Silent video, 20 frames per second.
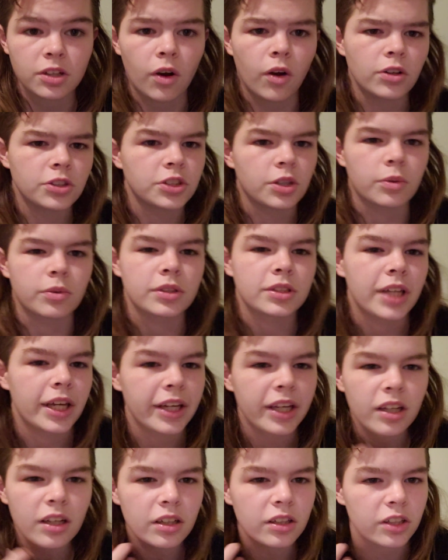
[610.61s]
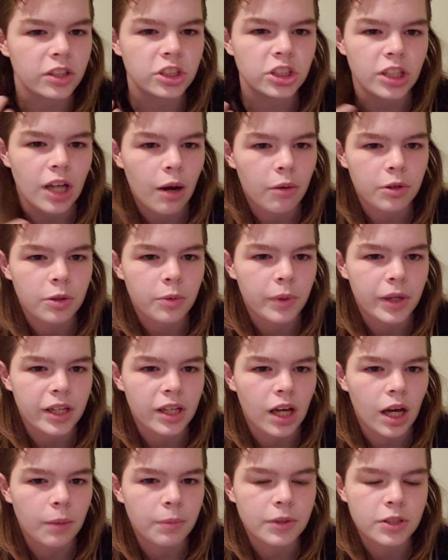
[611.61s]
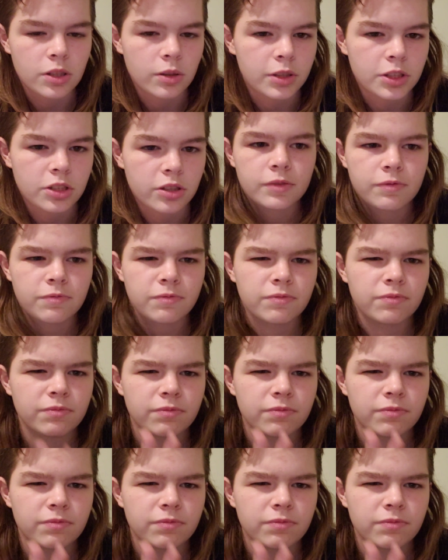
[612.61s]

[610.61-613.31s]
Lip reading: Also, taking a good shower to wake up is always great.